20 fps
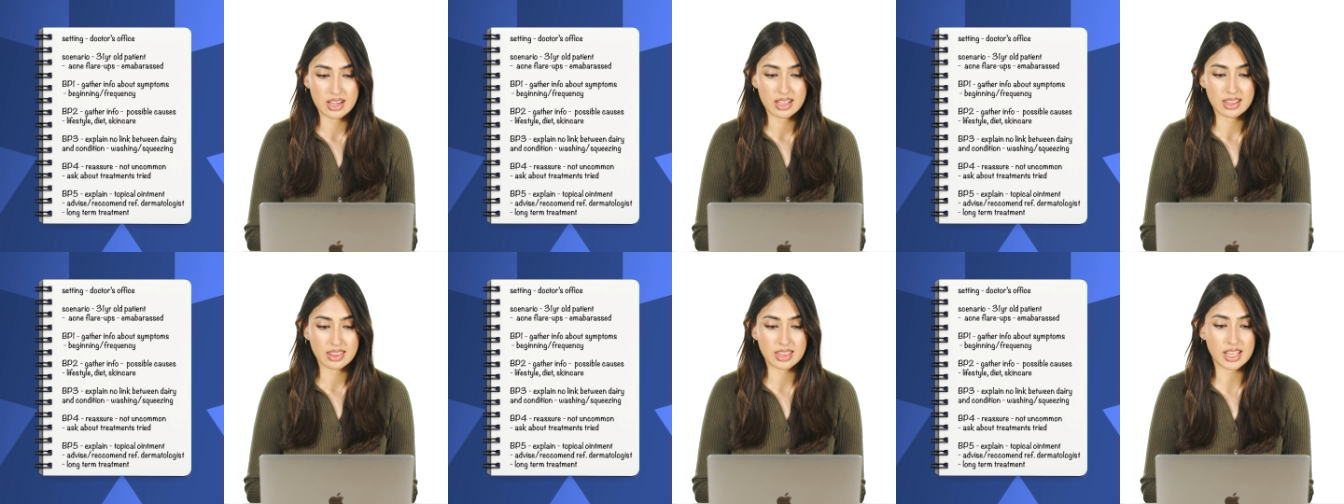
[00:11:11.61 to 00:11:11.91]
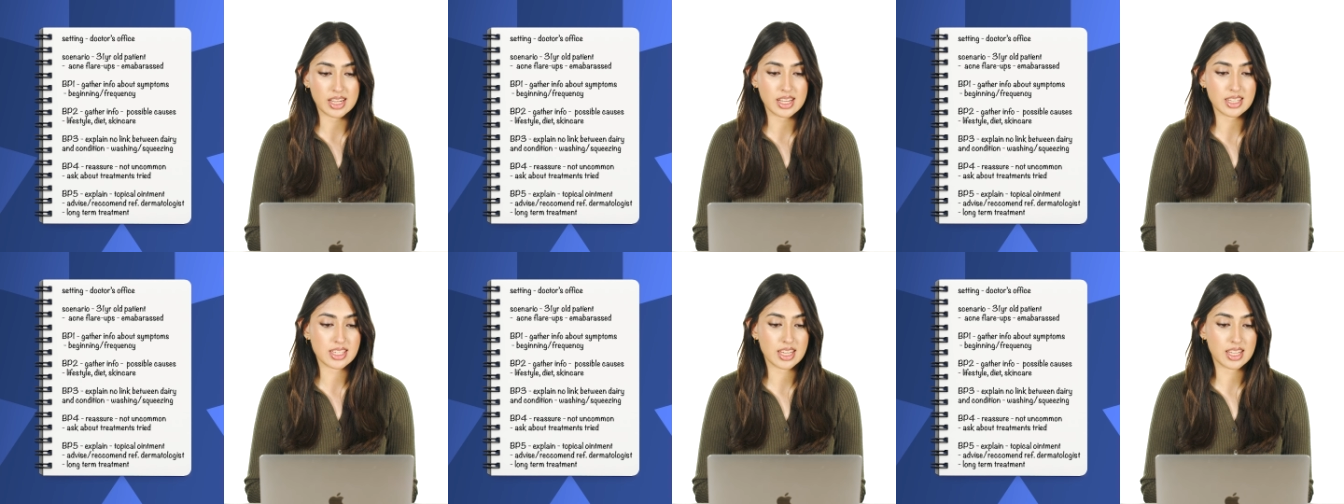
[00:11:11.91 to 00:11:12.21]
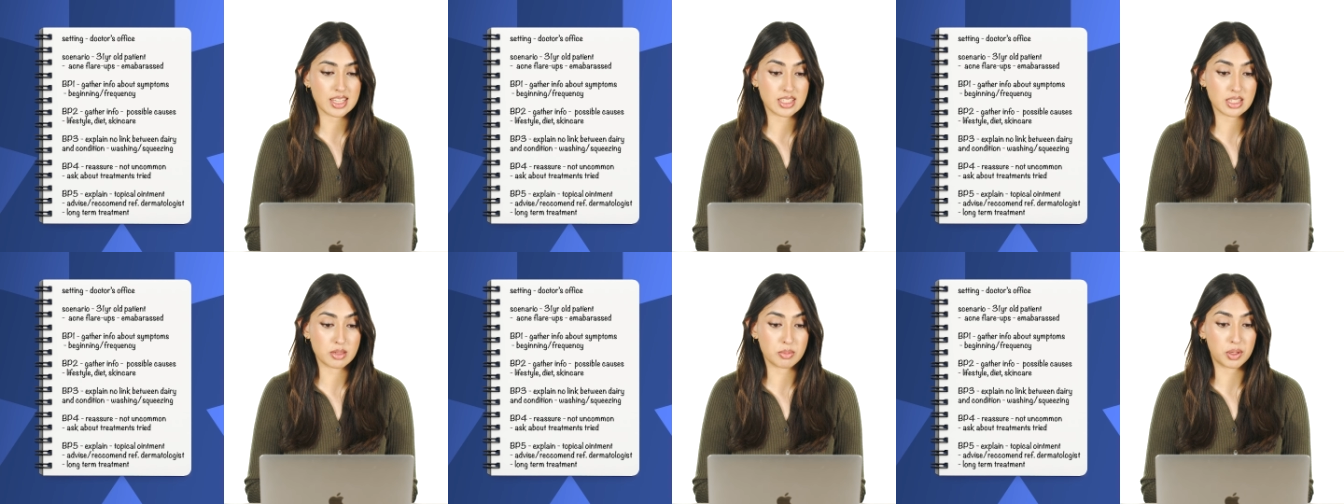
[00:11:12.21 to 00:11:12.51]
Then it
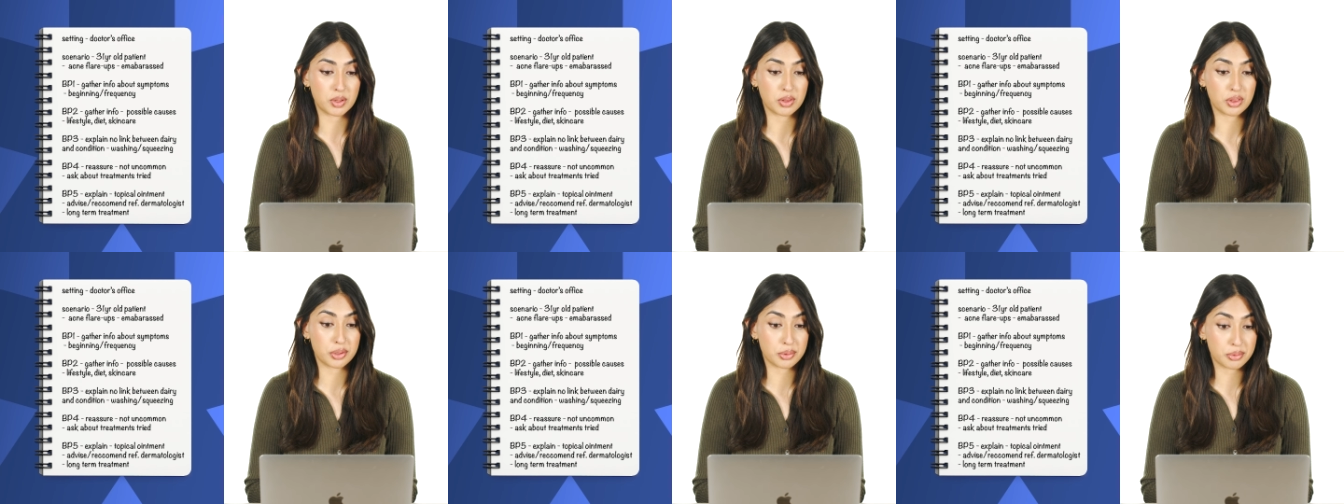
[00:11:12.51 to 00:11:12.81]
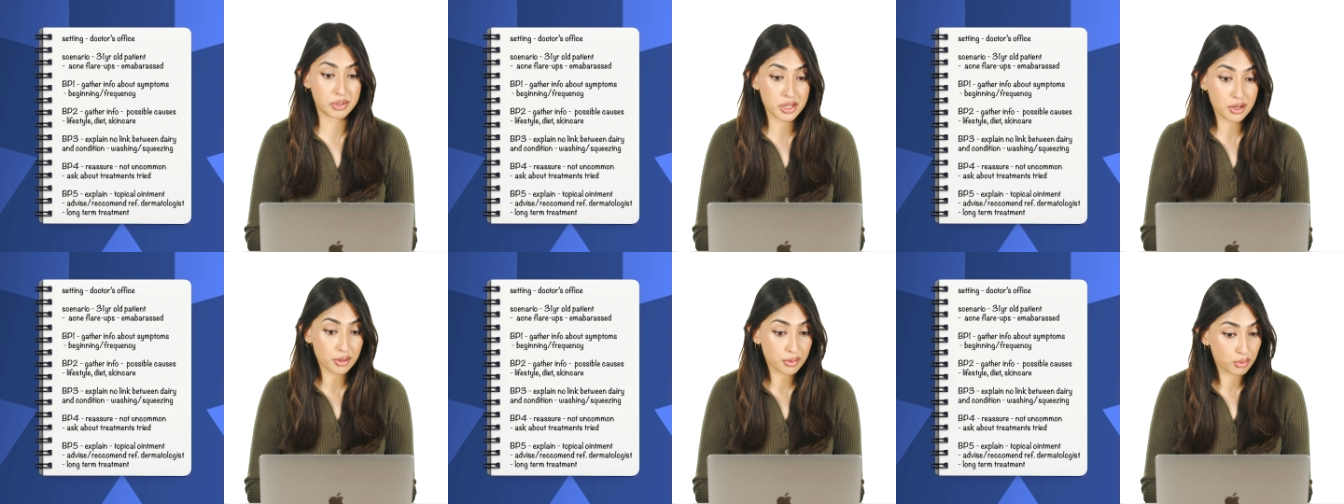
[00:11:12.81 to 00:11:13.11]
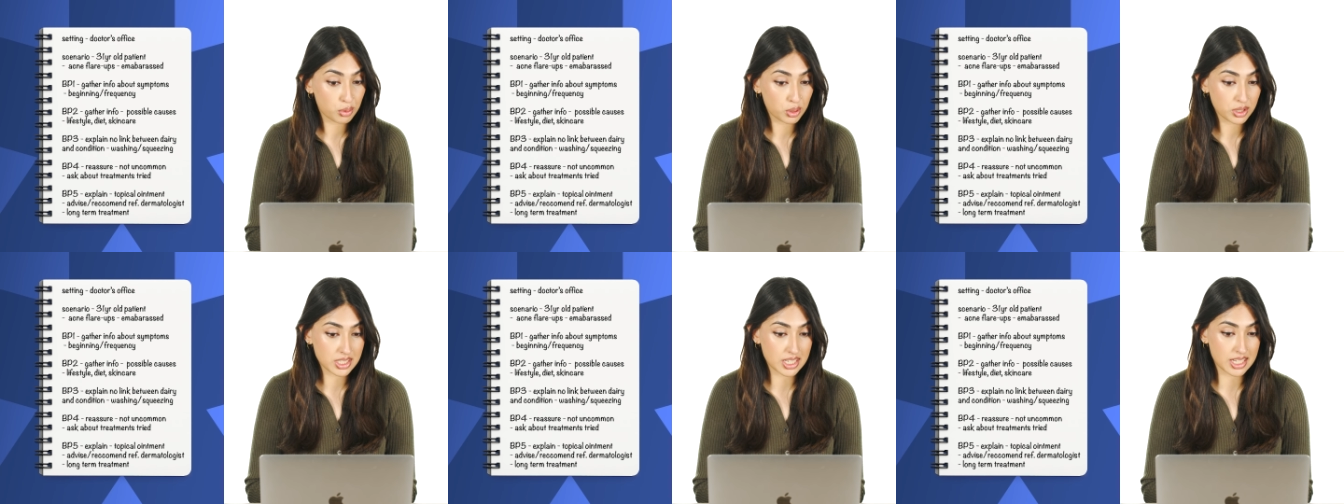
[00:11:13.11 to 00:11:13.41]
takes about 3 or
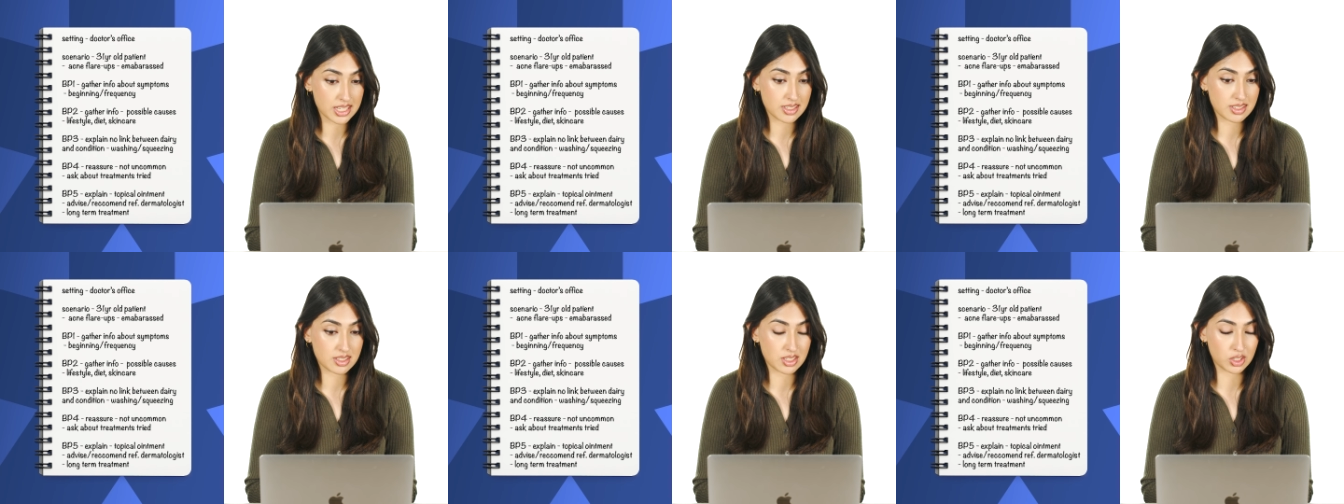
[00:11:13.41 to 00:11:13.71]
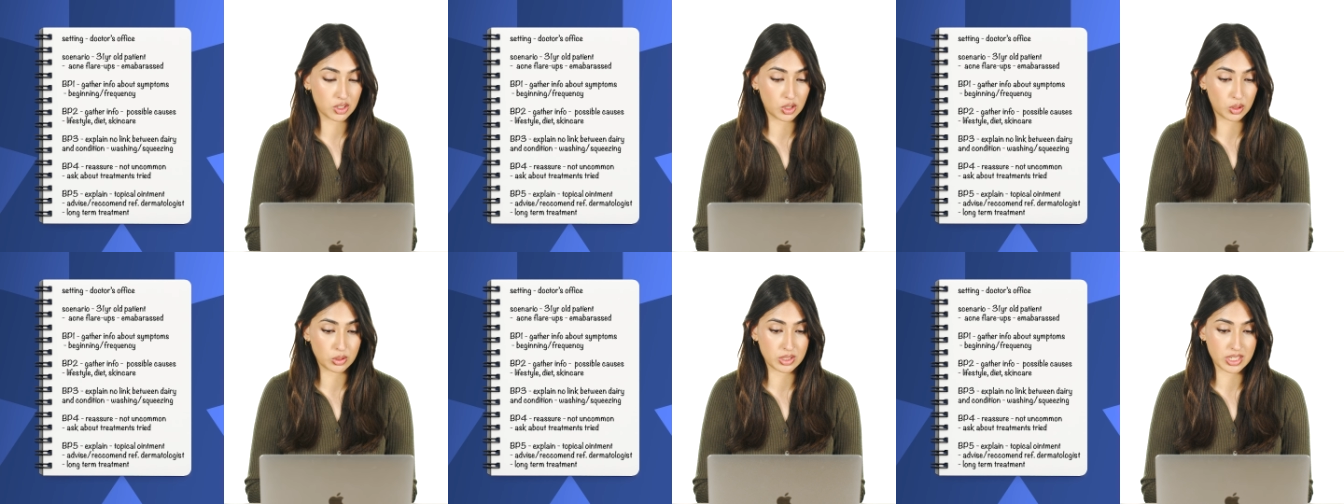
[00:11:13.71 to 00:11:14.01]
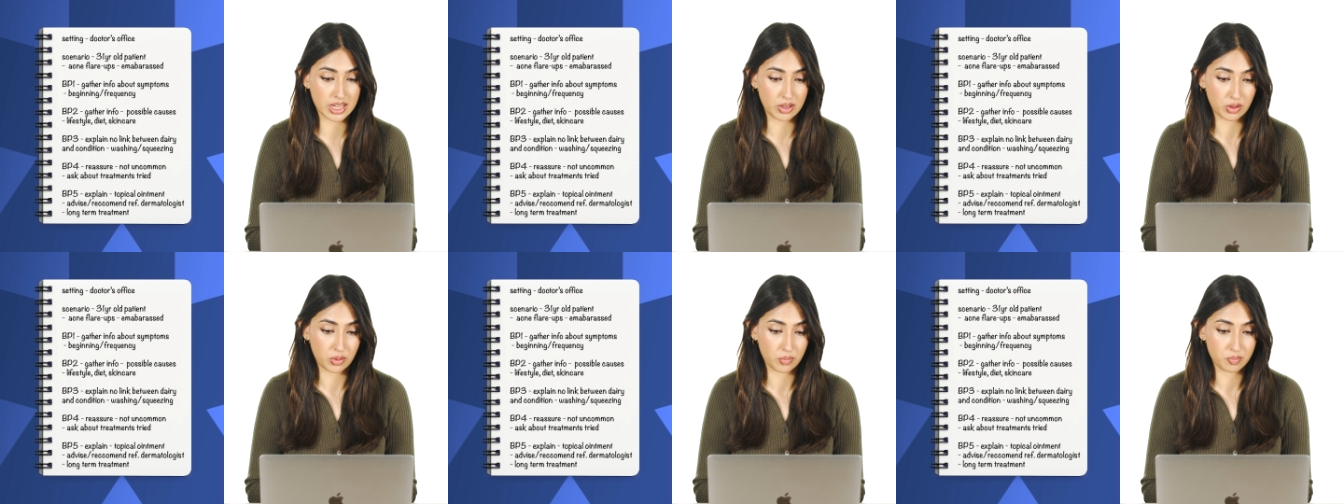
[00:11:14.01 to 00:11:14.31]
4 days to go
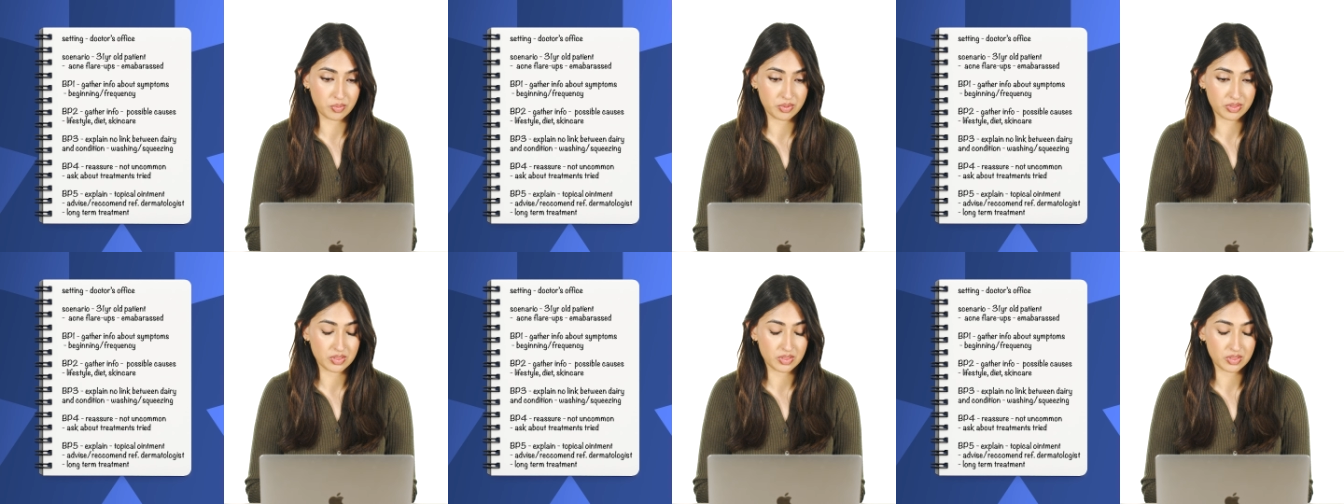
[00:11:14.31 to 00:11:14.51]
down.